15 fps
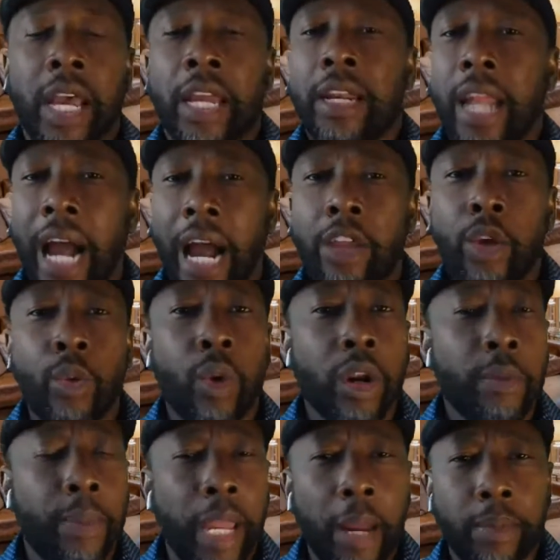Now you want to
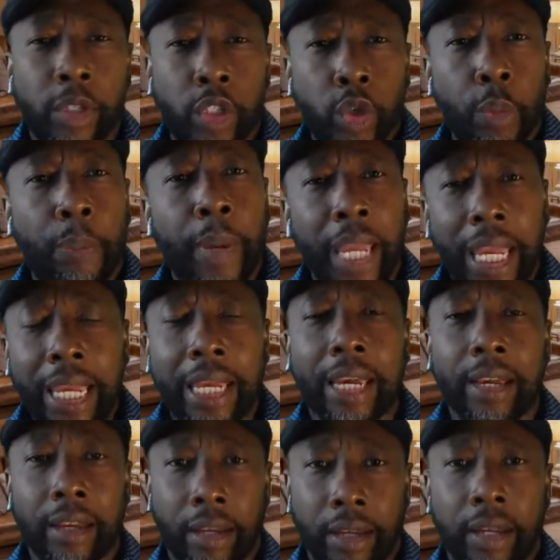be able to
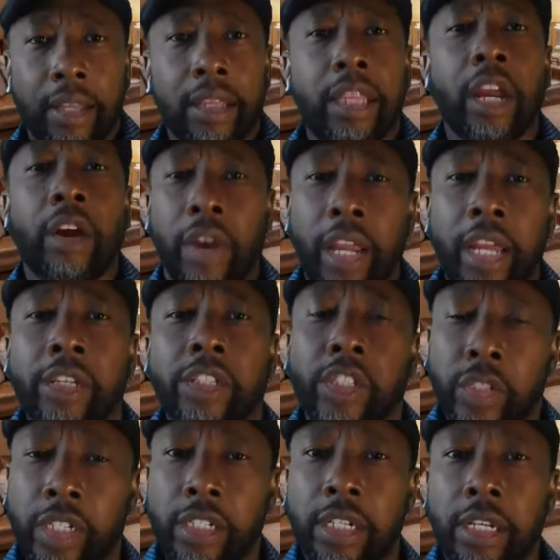pique their
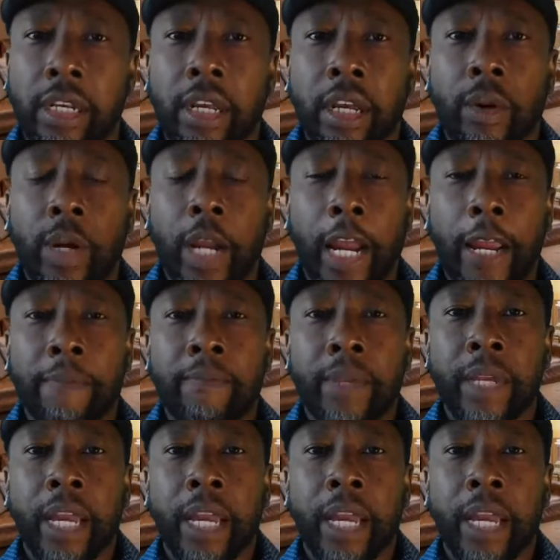interest. Okay.